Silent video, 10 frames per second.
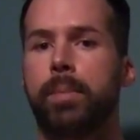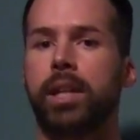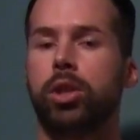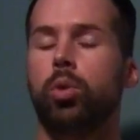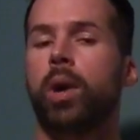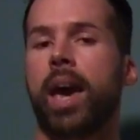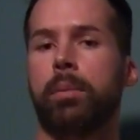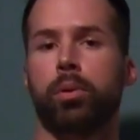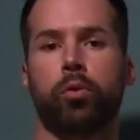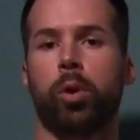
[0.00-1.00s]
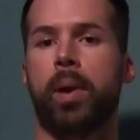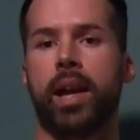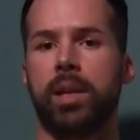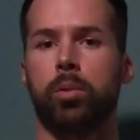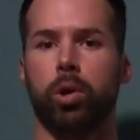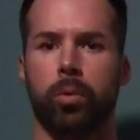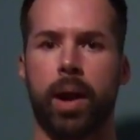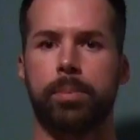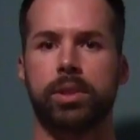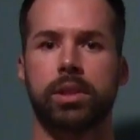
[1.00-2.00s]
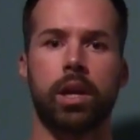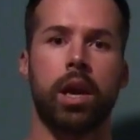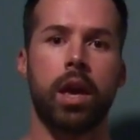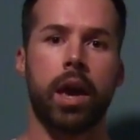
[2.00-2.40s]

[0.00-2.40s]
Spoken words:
meaning you can't perform any more reps.